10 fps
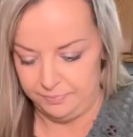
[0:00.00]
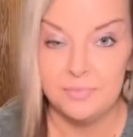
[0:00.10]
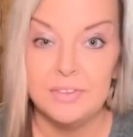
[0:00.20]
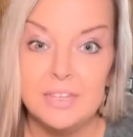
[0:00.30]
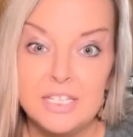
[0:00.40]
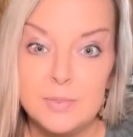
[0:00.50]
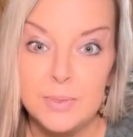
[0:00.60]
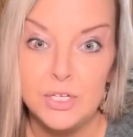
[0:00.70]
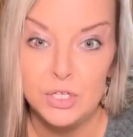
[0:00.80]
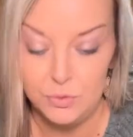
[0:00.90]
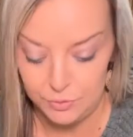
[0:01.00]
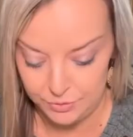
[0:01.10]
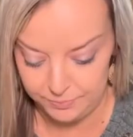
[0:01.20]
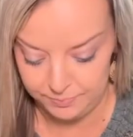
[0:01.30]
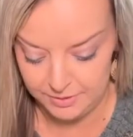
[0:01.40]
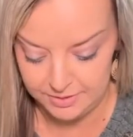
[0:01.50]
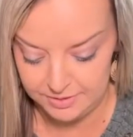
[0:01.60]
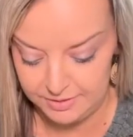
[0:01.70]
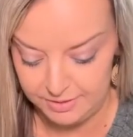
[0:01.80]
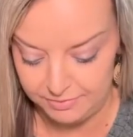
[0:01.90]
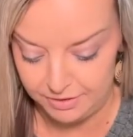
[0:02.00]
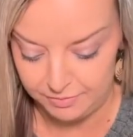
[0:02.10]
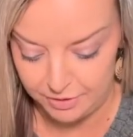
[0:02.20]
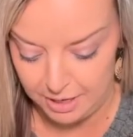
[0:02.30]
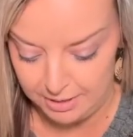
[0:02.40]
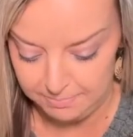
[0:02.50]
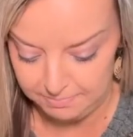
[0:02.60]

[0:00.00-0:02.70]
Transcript: Needs to be used. This is leftover not.